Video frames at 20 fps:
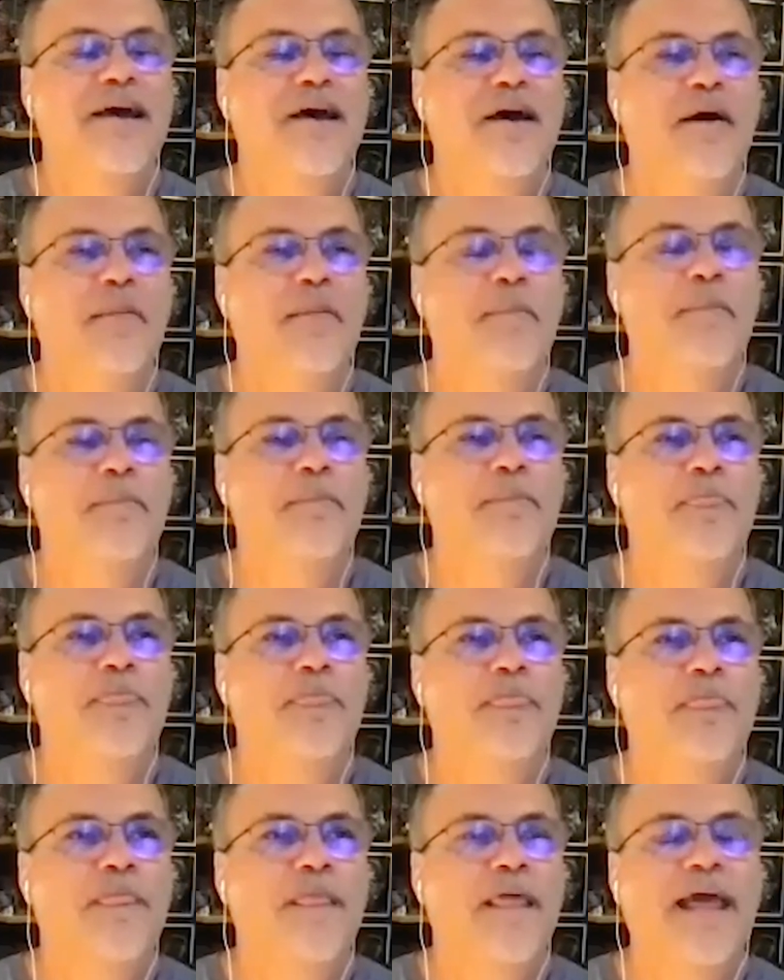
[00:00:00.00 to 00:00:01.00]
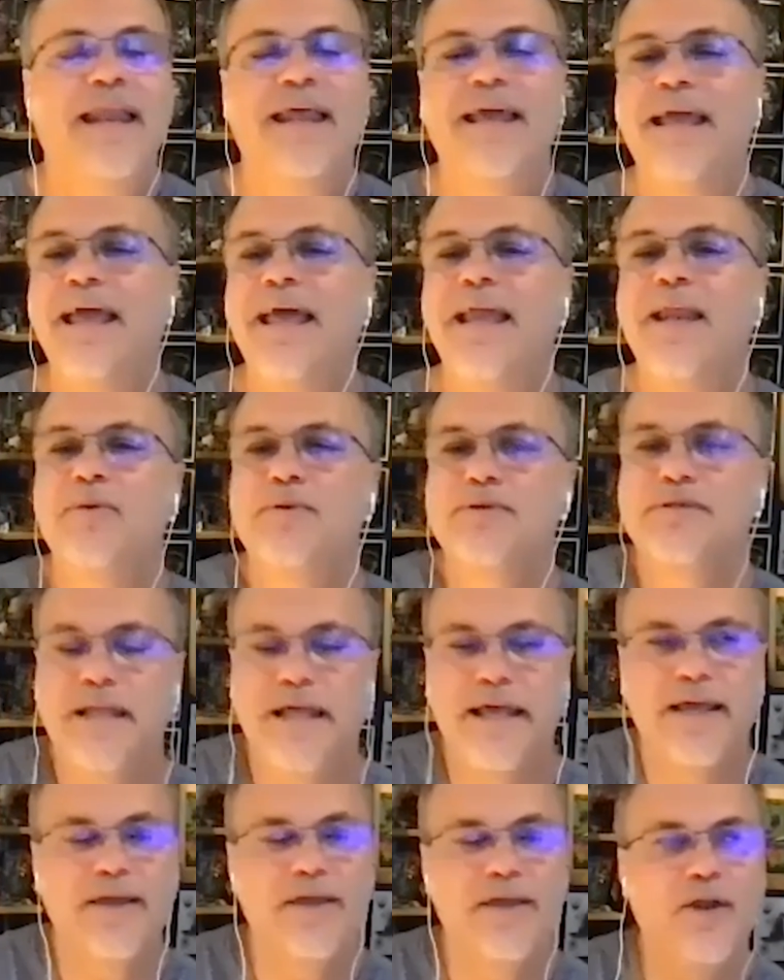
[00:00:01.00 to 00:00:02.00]
um and again it was
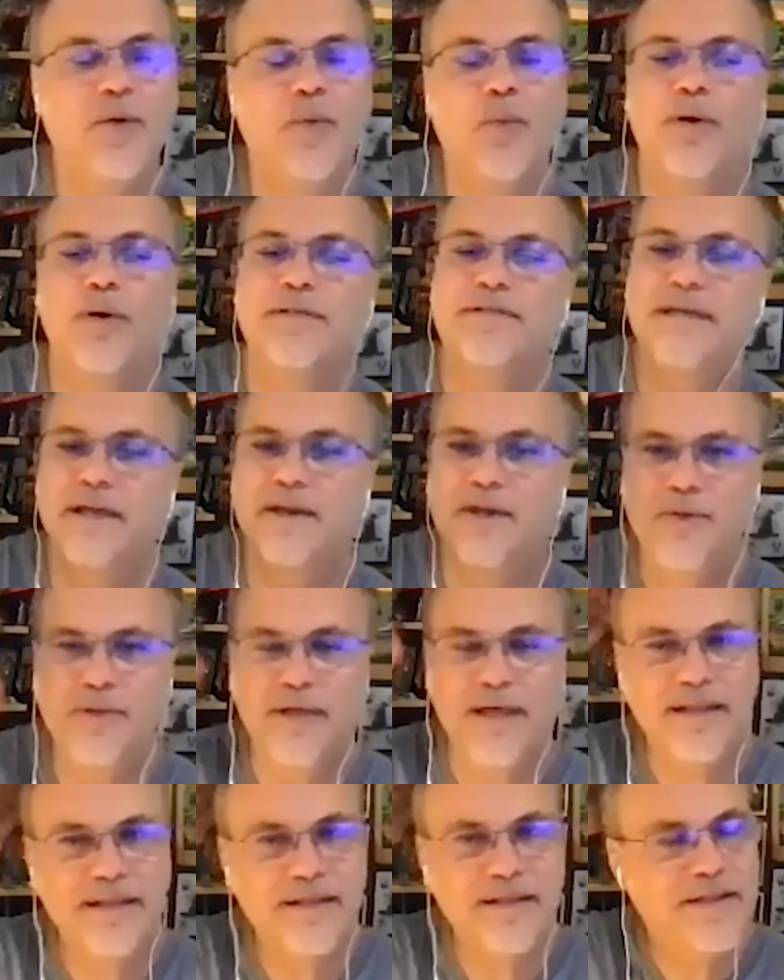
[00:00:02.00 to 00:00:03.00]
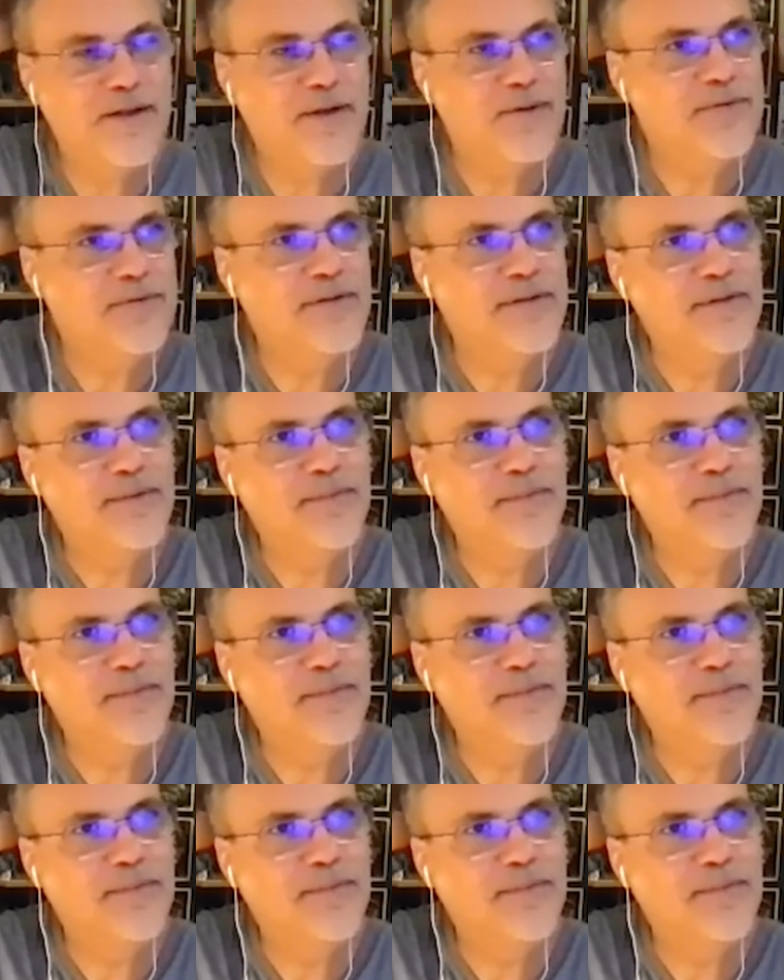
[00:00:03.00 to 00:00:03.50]
like you know once i knew that you know